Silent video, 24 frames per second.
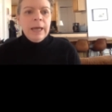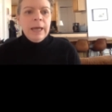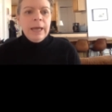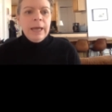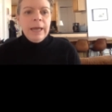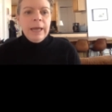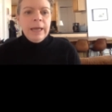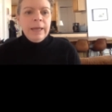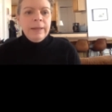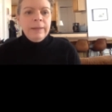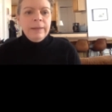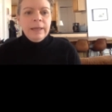
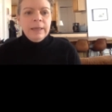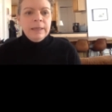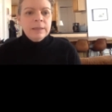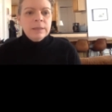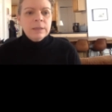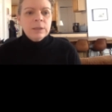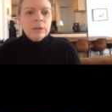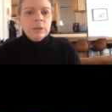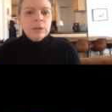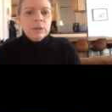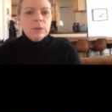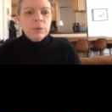And then
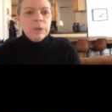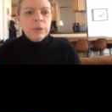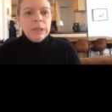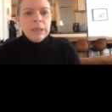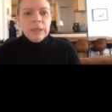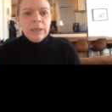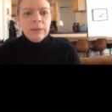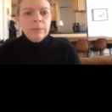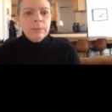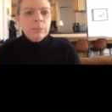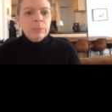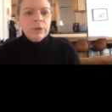
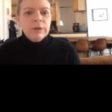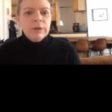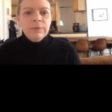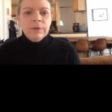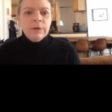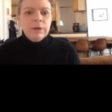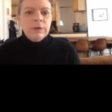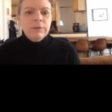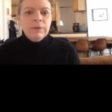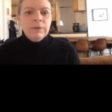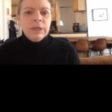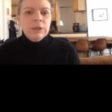screening, brief
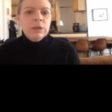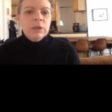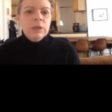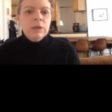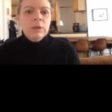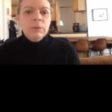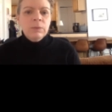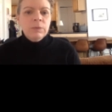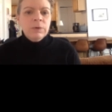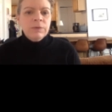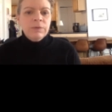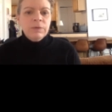intervention,
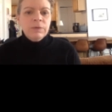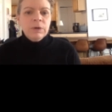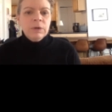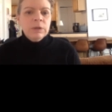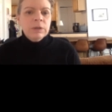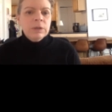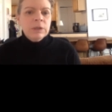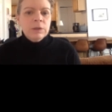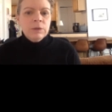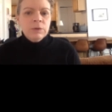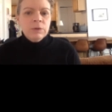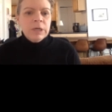and referral
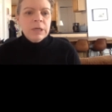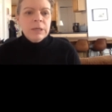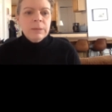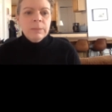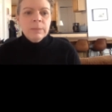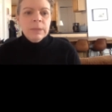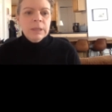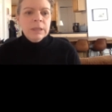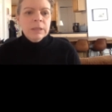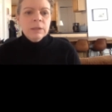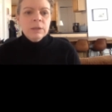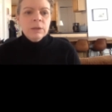to
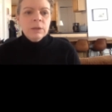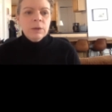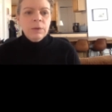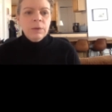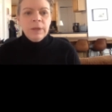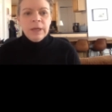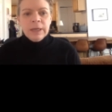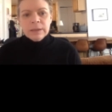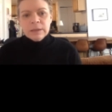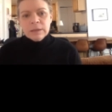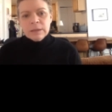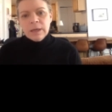treatment. So
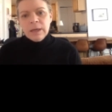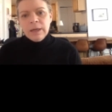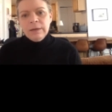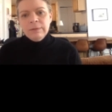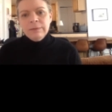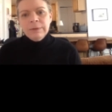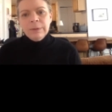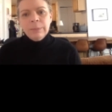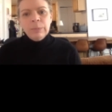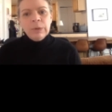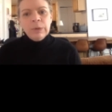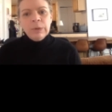that's kind of
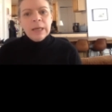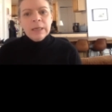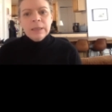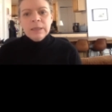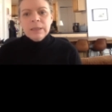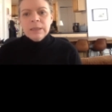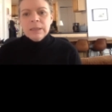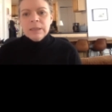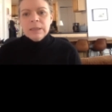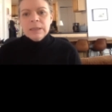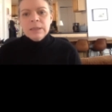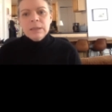a
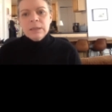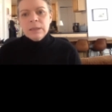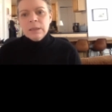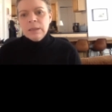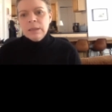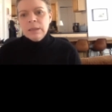practice,